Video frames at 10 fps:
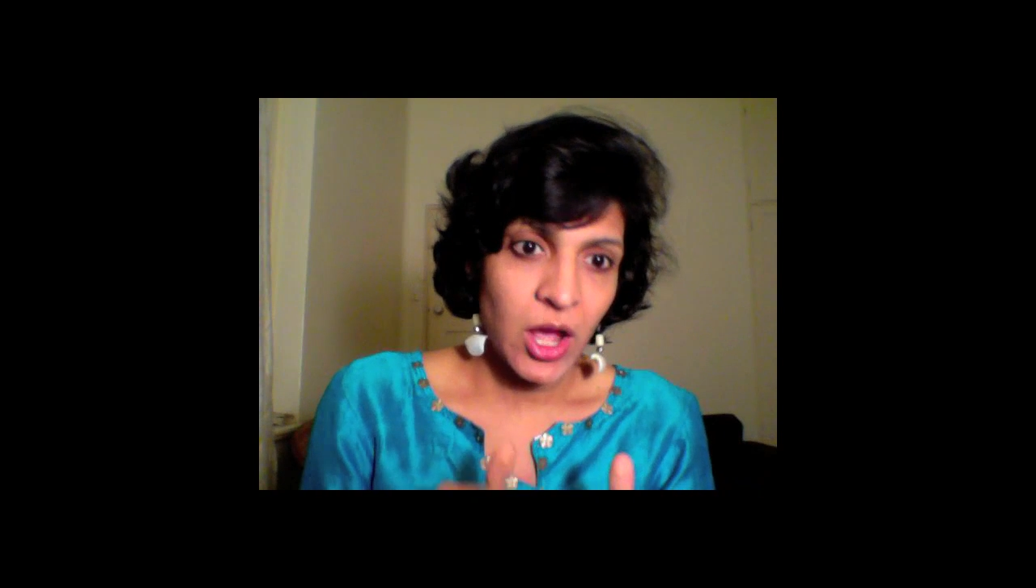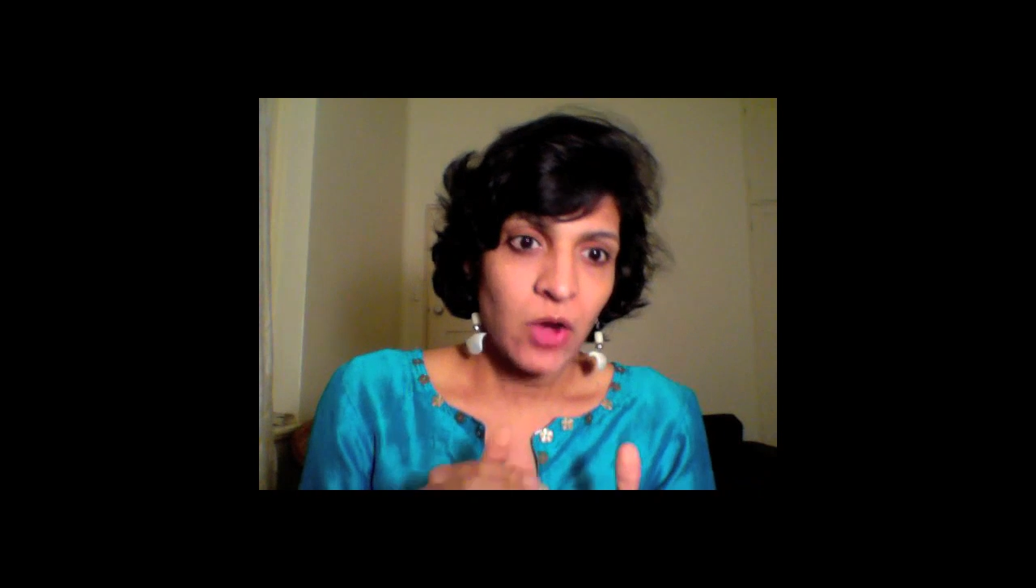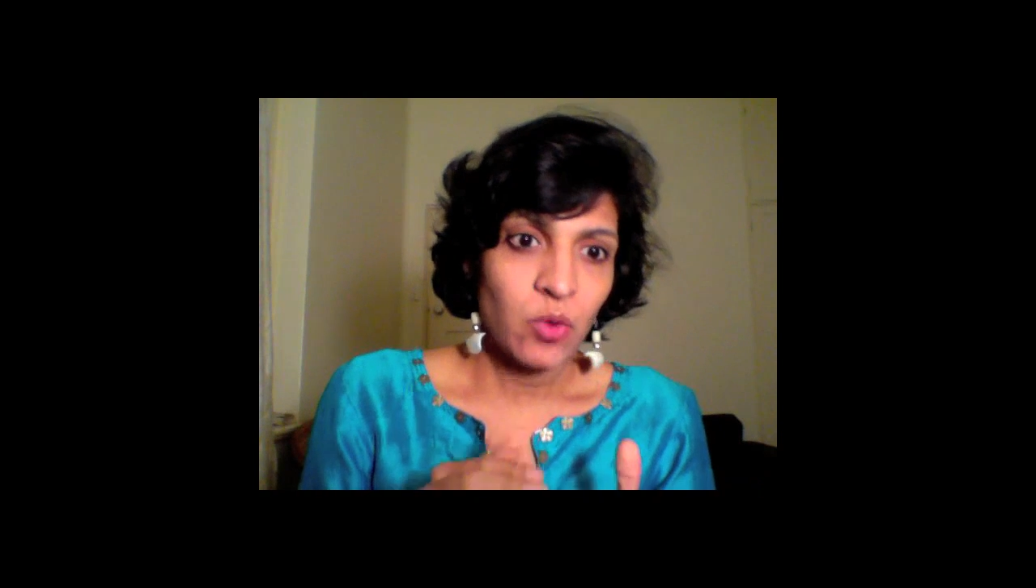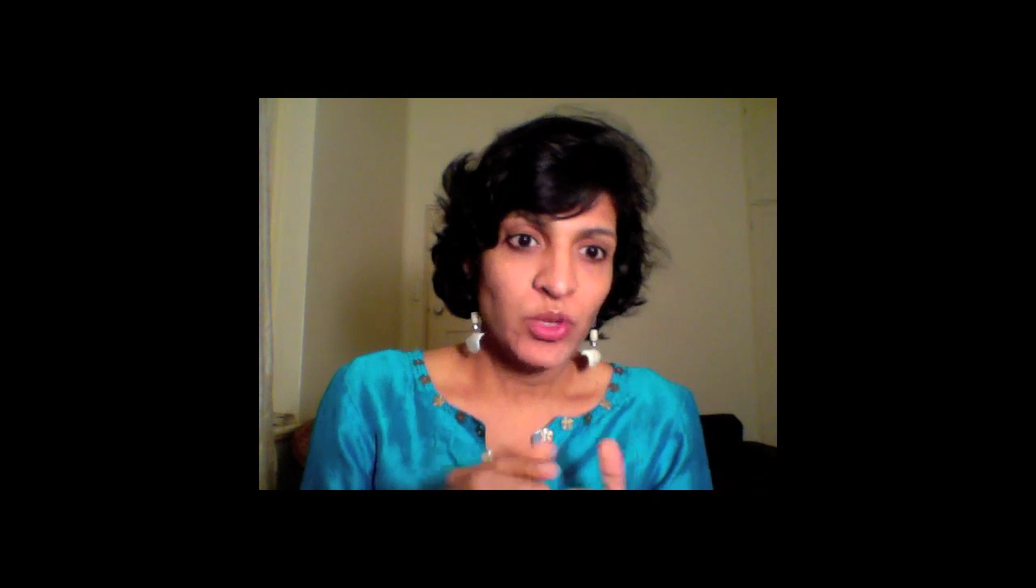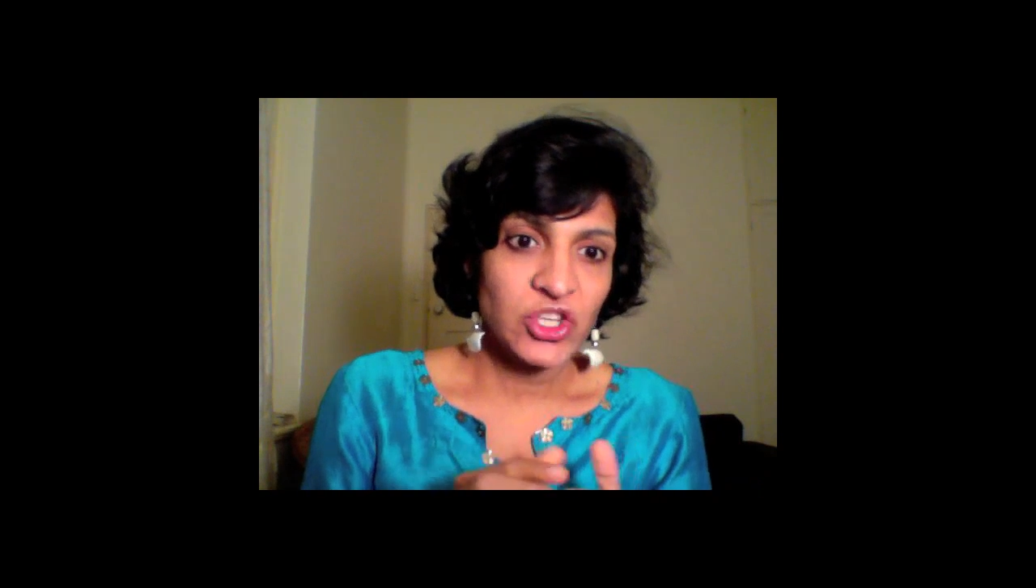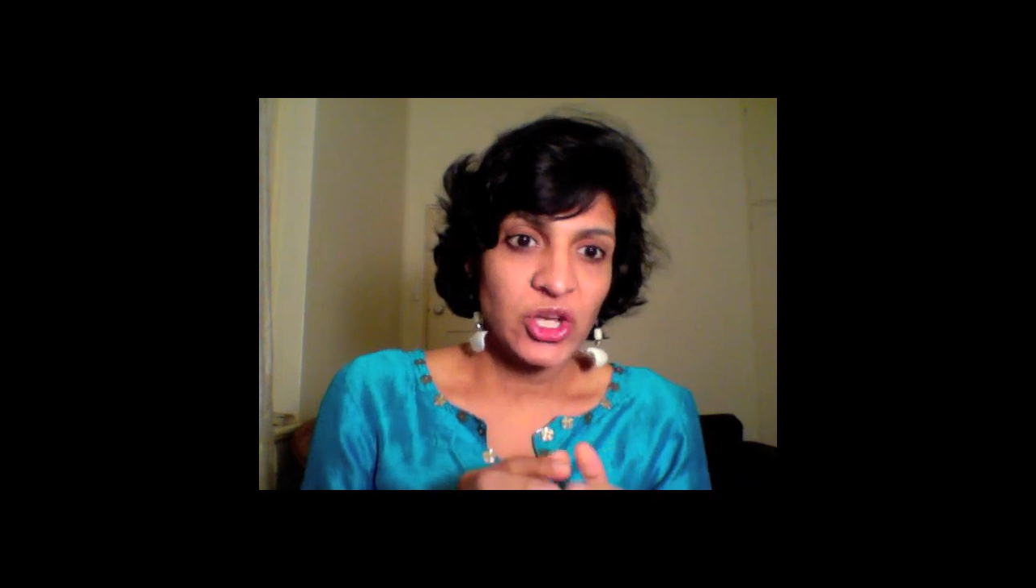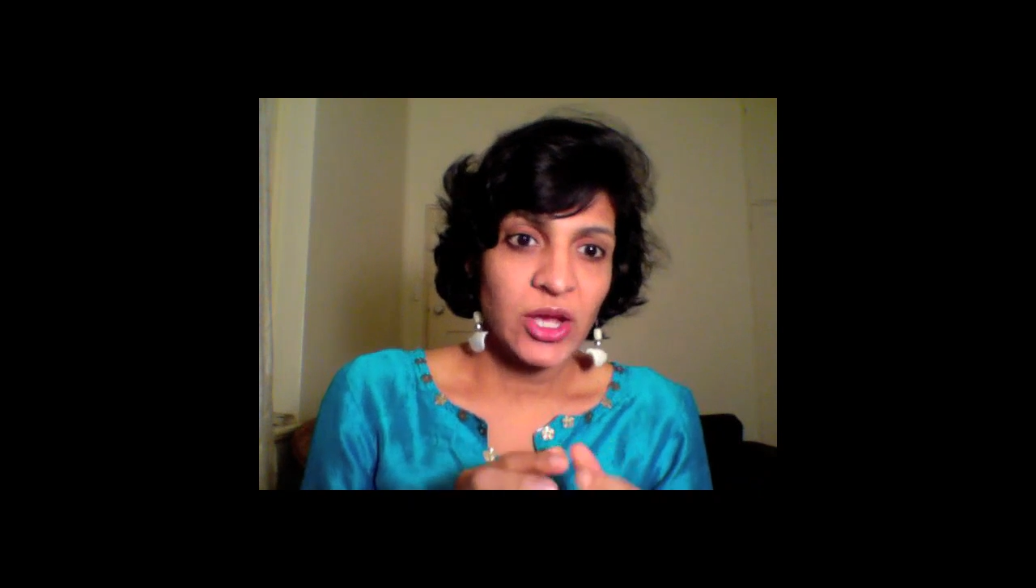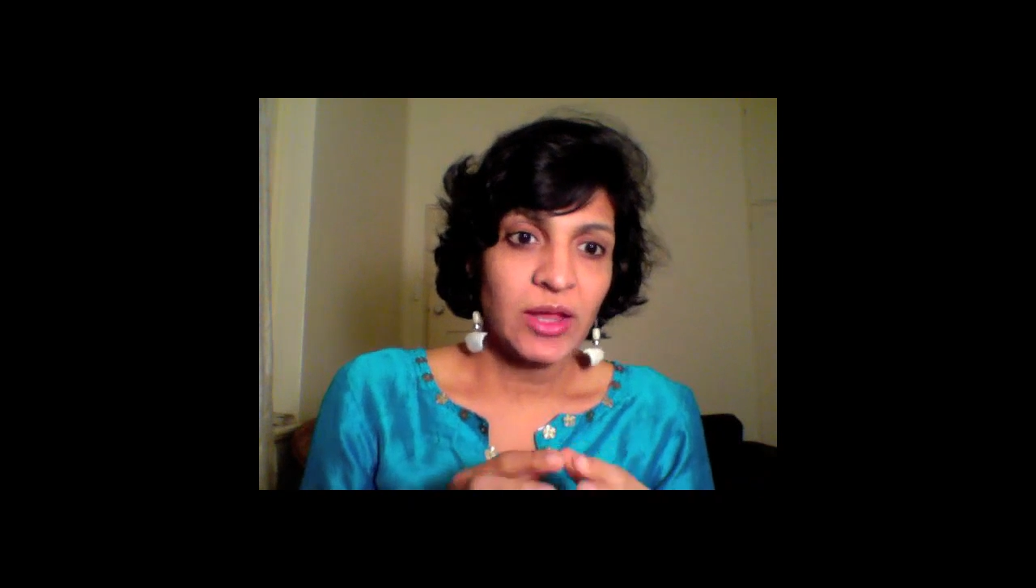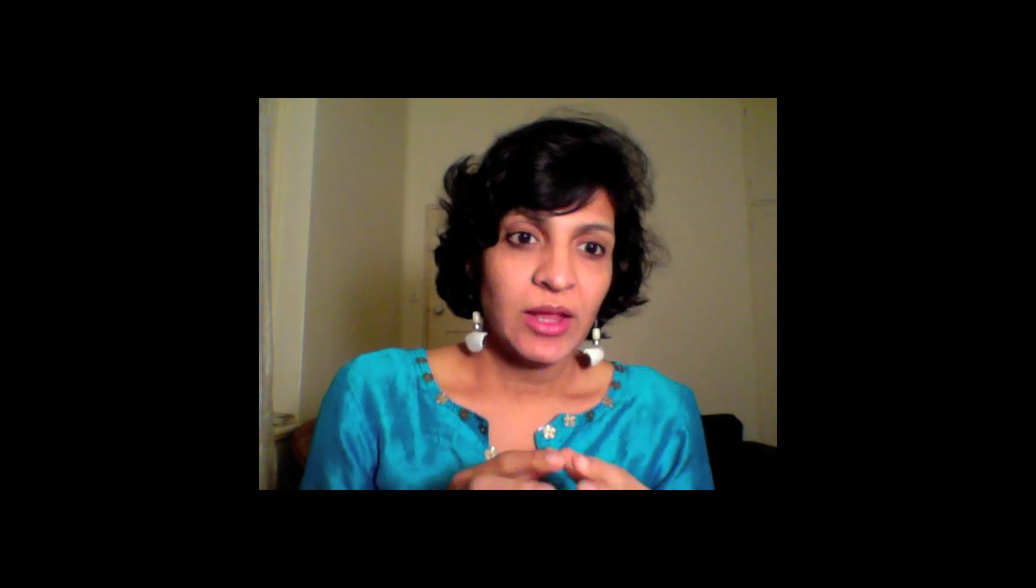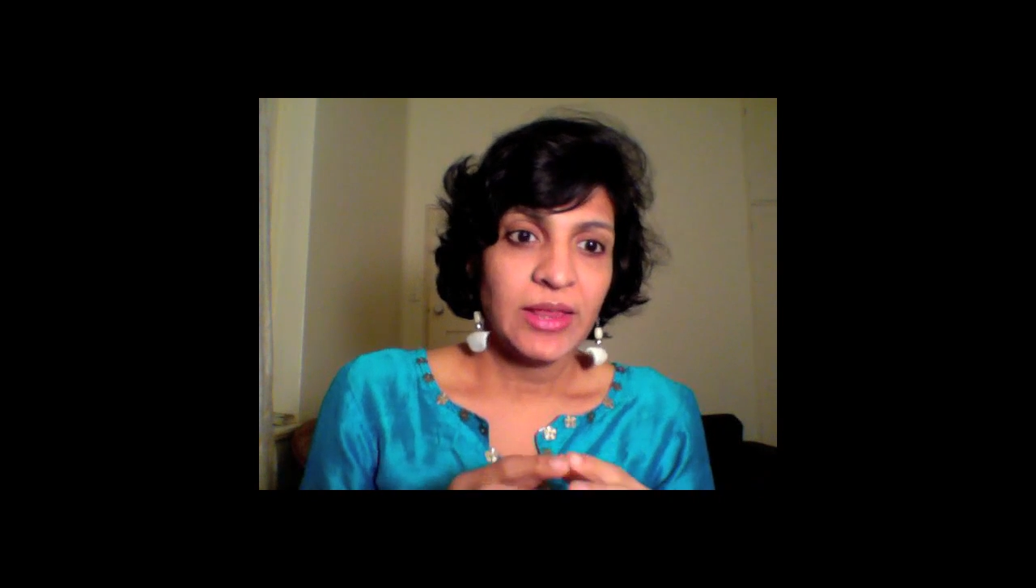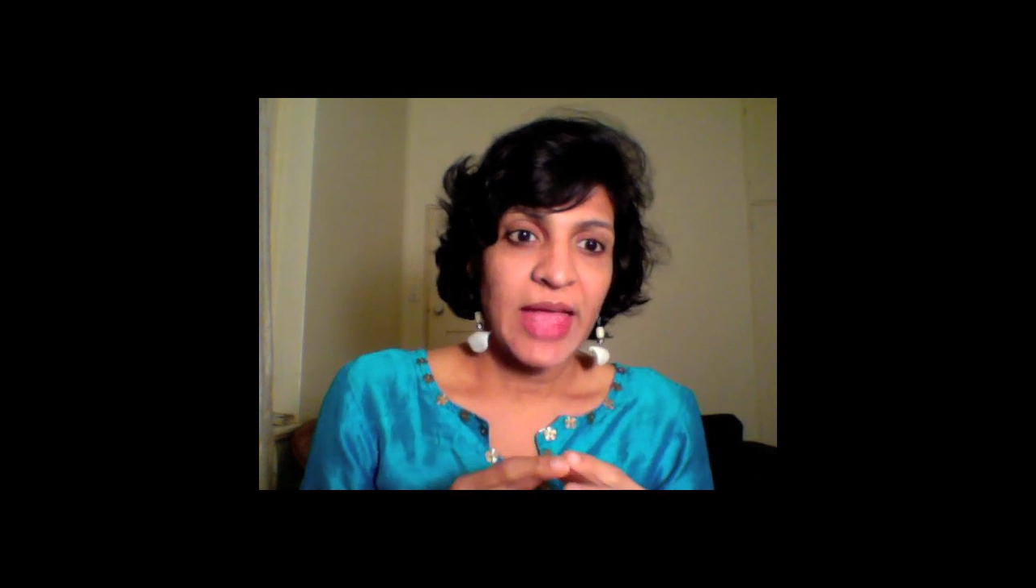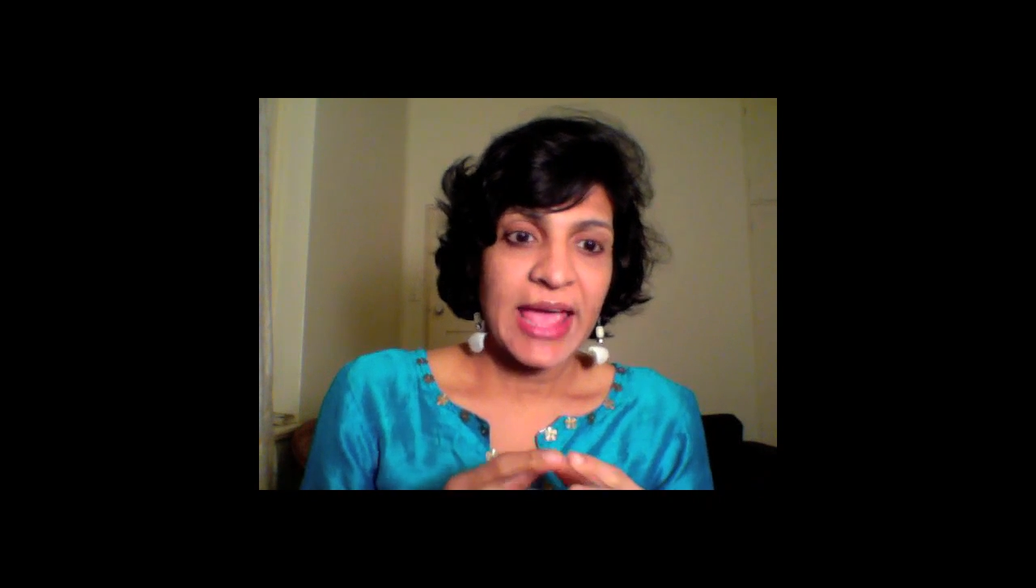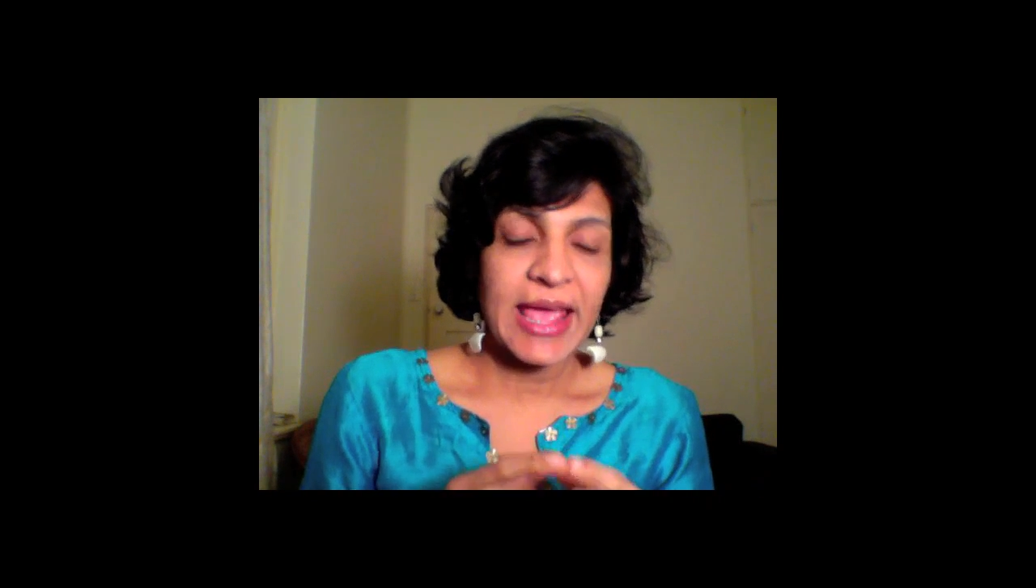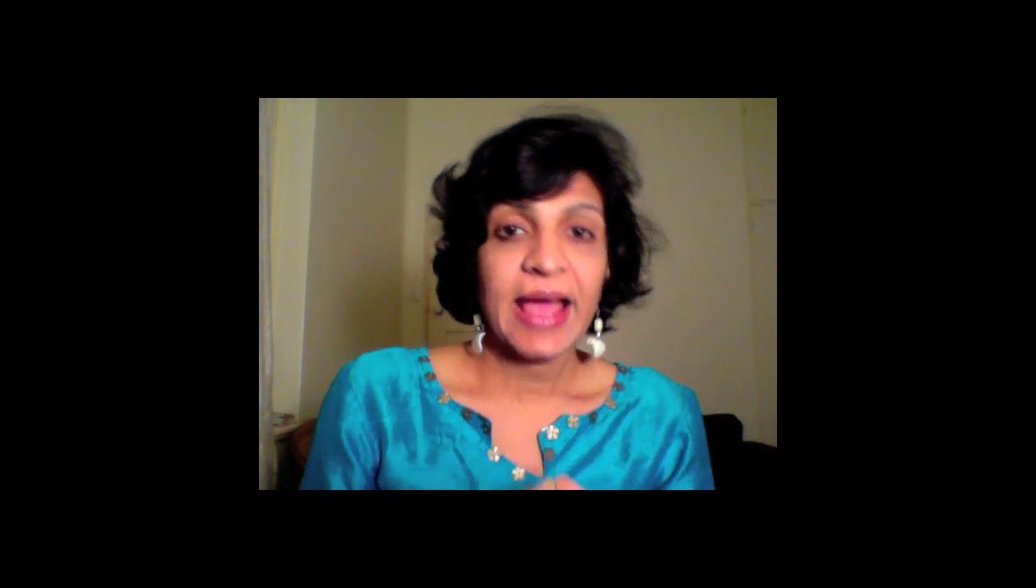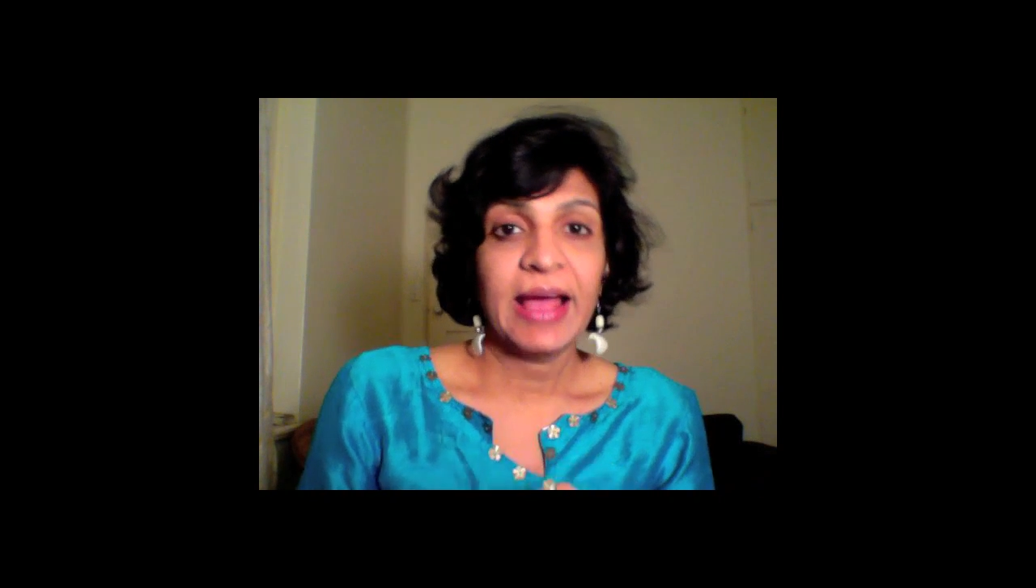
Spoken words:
which they